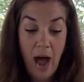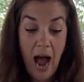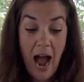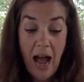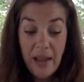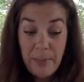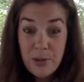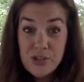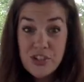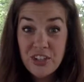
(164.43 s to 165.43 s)
I
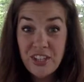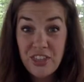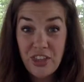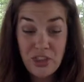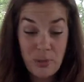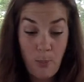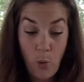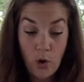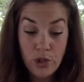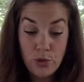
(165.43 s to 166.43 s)
personally think the
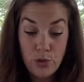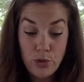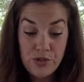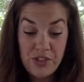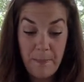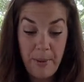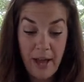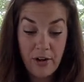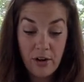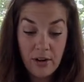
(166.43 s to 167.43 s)
more you use, the
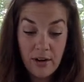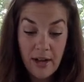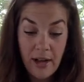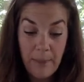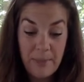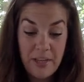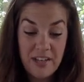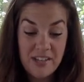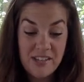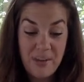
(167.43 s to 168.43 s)
better,
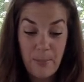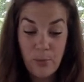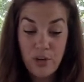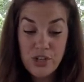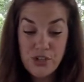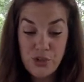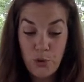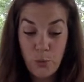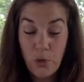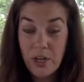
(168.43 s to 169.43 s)
because pretty
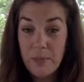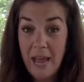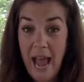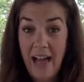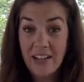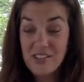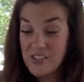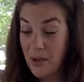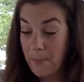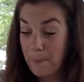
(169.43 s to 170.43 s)
soon we're going to be adding
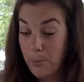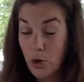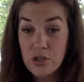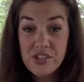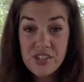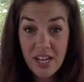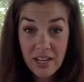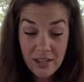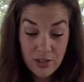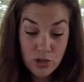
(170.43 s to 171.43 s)
some bird
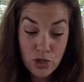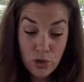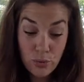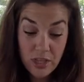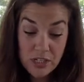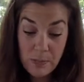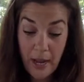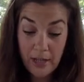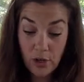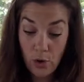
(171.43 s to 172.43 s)
seed to this
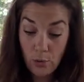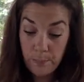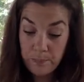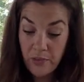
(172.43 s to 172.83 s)
pine cone,